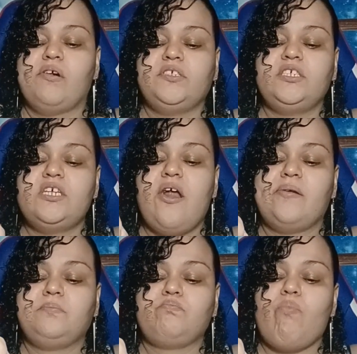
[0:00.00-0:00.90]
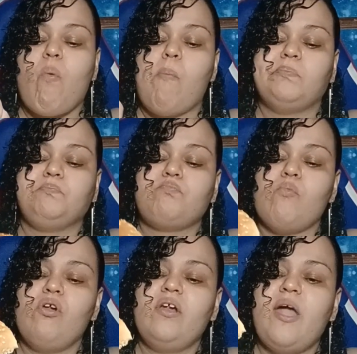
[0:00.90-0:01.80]
and
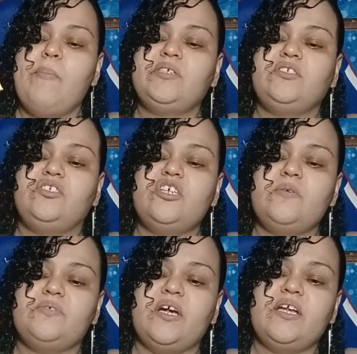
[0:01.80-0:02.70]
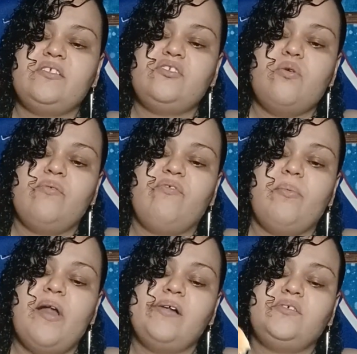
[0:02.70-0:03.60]
what are the name of these chips? I guess it's the one
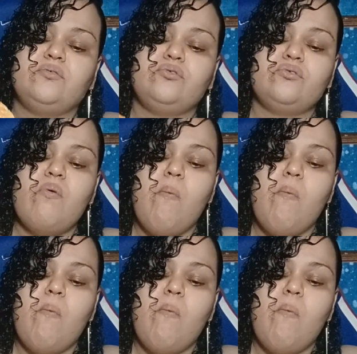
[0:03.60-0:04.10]
from Nachos.